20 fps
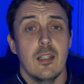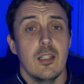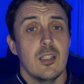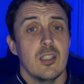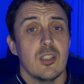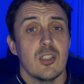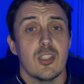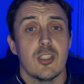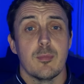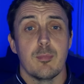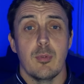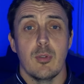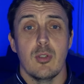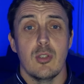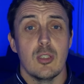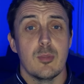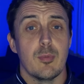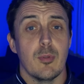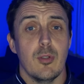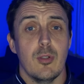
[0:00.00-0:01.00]

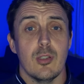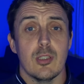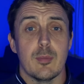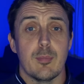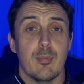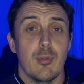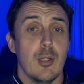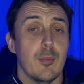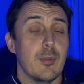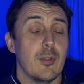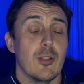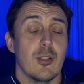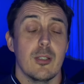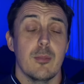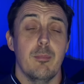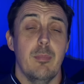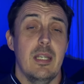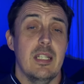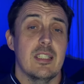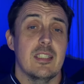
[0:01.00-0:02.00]
Sponge balls, probably not the
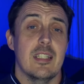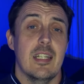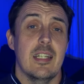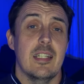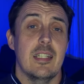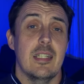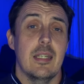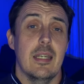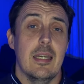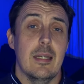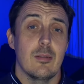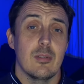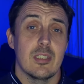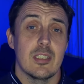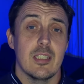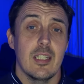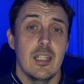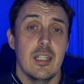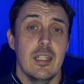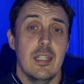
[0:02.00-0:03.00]
best idea
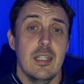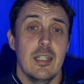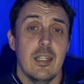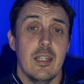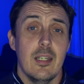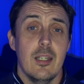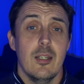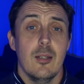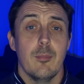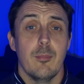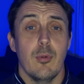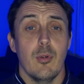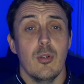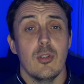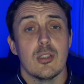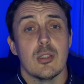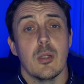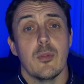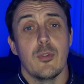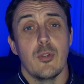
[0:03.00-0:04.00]
outside, but
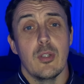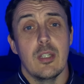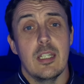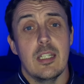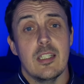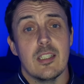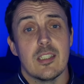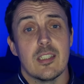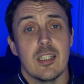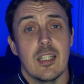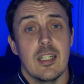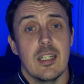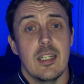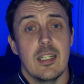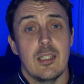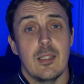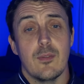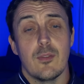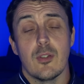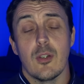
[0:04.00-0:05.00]
also if you're
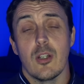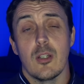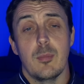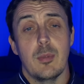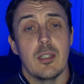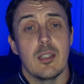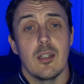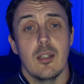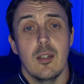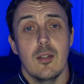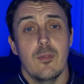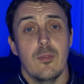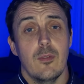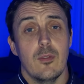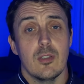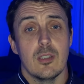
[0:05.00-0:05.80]
inside, you've got to be careful.